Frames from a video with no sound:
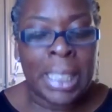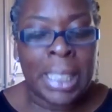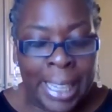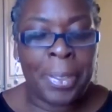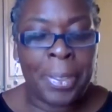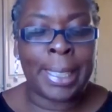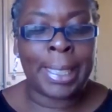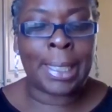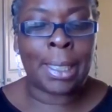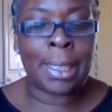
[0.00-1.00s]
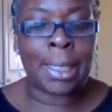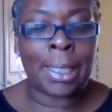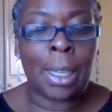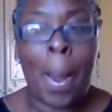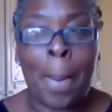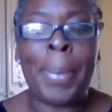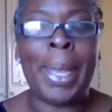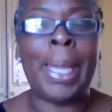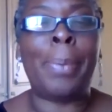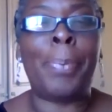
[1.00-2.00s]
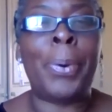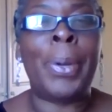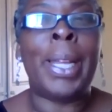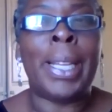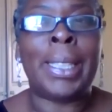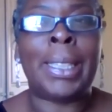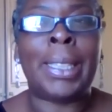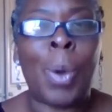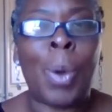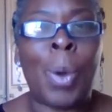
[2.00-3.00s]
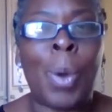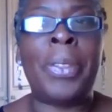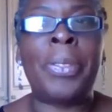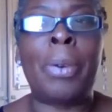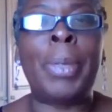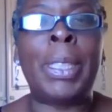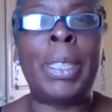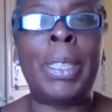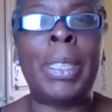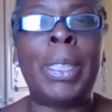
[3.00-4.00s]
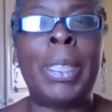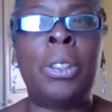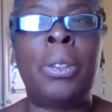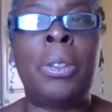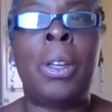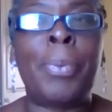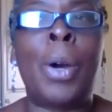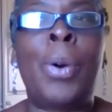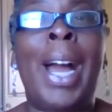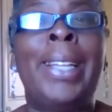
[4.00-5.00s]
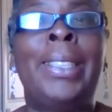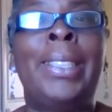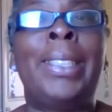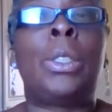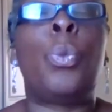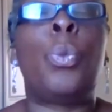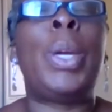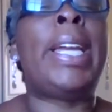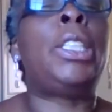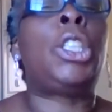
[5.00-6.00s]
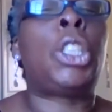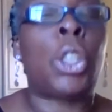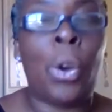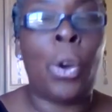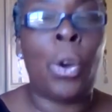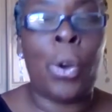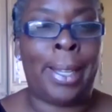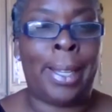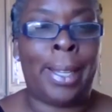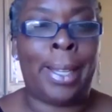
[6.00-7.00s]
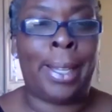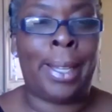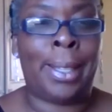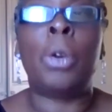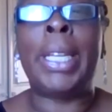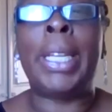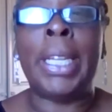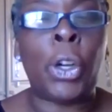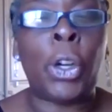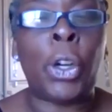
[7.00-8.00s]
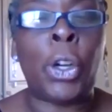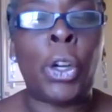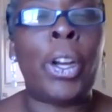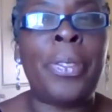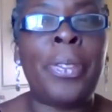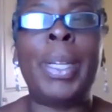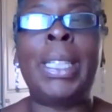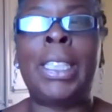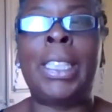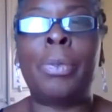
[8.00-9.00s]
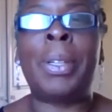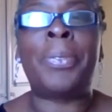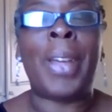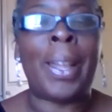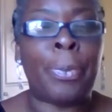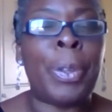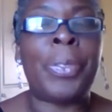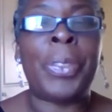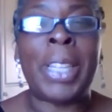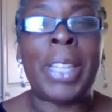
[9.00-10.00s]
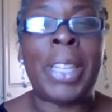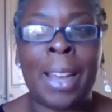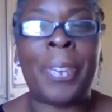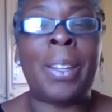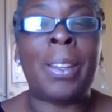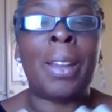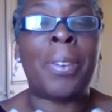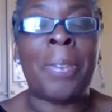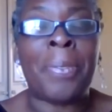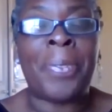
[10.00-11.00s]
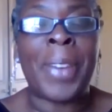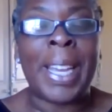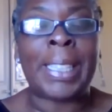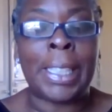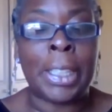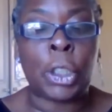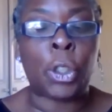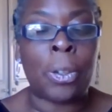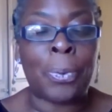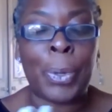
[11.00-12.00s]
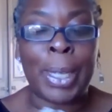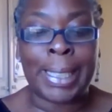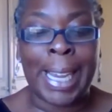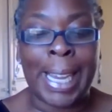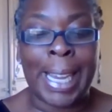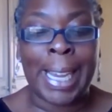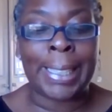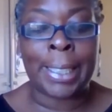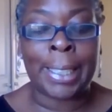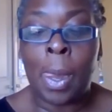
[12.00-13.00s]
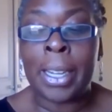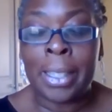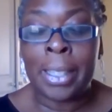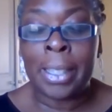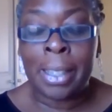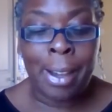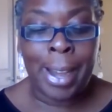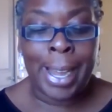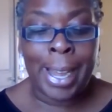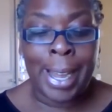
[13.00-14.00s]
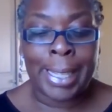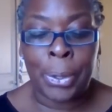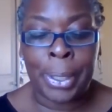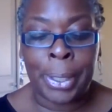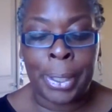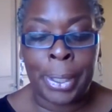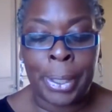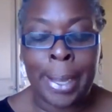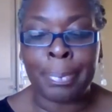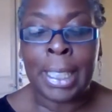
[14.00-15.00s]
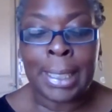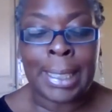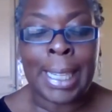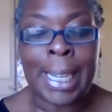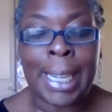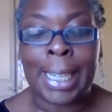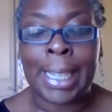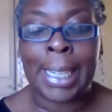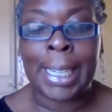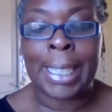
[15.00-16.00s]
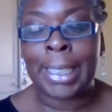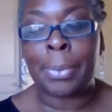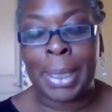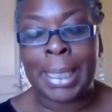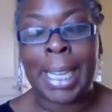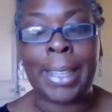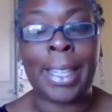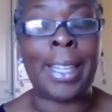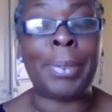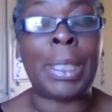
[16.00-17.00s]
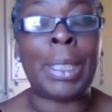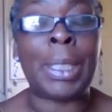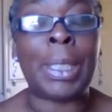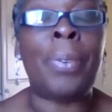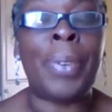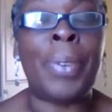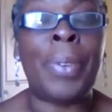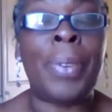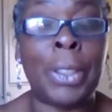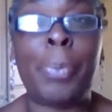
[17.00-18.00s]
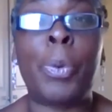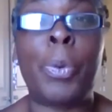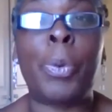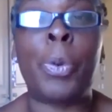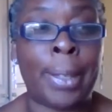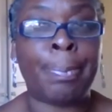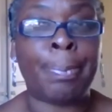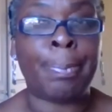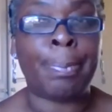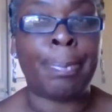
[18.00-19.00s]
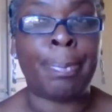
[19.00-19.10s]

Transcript: Togetherness, one people. It's the one thing that we do very well, and we enjoy it we enjoy it. The way that we deal with with the deaf and, and, and facing the truth, we attended nine nights on um, Sunday night. It was said that there was 1,200 people there.